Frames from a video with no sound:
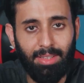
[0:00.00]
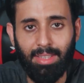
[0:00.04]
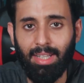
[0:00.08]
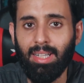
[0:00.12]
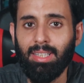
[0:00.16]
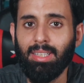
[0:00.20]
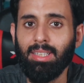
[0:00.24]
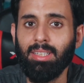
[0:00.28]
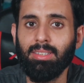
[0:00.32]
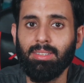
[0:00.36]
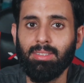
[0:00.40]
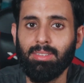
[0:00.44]
in
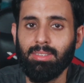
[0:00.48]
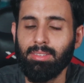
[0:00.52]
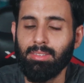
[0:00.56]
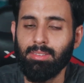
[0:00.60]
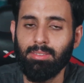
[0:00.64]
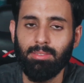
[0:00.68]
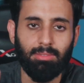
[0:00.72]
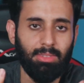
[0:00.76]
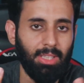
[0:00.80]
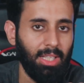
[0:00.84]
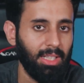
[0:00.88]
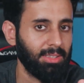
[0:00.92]
that
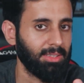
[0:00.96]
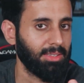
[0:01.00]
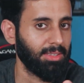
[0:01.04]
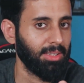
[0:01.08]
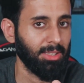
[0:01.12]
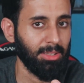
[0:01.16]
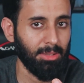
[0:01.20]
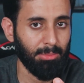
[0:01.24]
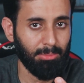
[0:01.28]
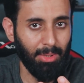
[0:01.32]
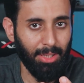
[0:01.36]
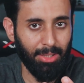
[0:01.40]
case yes
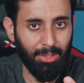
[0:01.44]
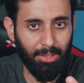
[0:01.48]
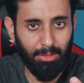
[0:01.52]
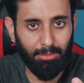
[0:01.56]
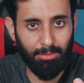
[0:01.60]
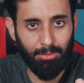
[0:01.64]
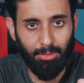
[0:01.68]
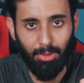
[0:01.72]
there's plenty of